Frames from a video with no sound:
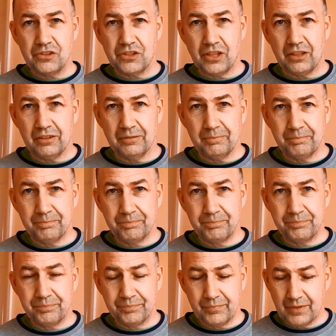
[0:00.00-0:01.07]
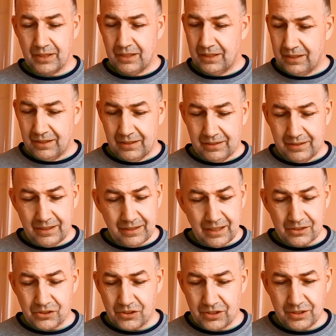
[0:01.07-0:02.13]
cell. Then
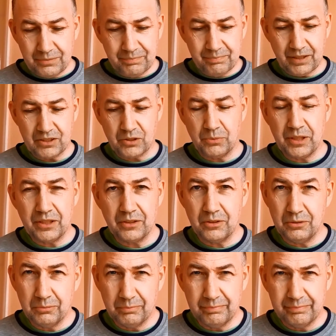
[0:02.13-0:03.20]
that's the way to go.